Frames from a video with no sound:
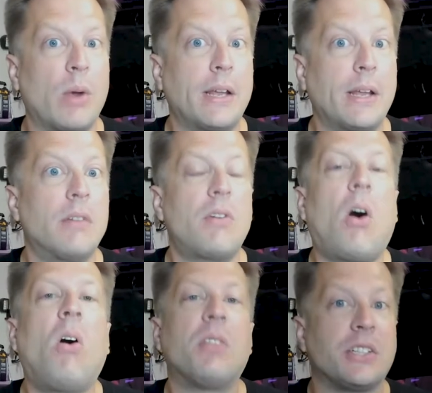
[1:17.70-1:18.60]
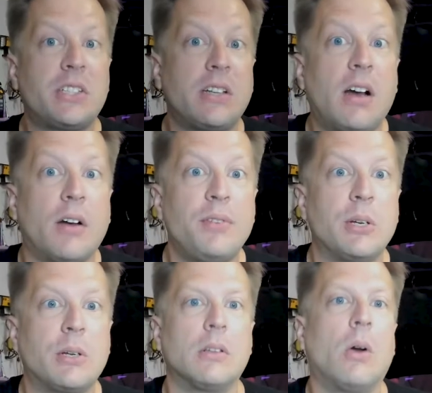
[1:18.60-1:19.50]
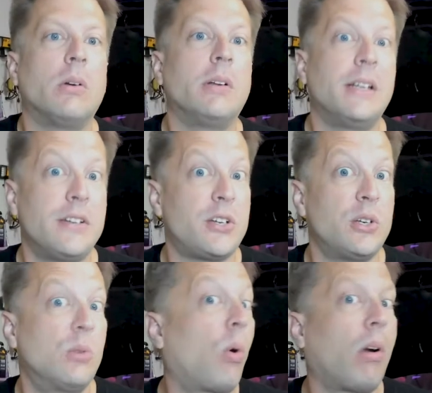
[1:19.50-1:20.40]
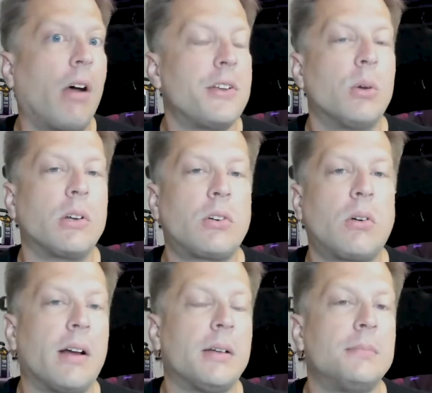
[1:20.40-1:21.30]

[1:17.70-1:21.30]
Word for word: weight of all the stuff you can load into or onto a truck.